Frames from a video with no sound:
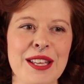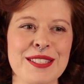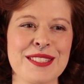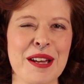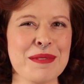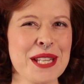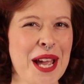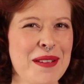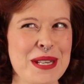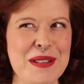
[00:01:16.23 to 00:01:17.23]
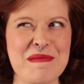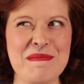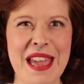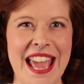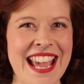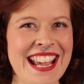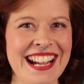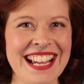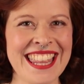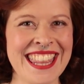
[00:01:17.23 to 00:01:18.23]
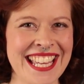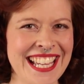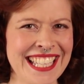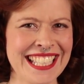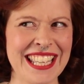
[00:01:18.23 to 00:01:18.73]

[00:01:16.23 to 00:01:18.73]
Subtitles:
sometime in May, I think.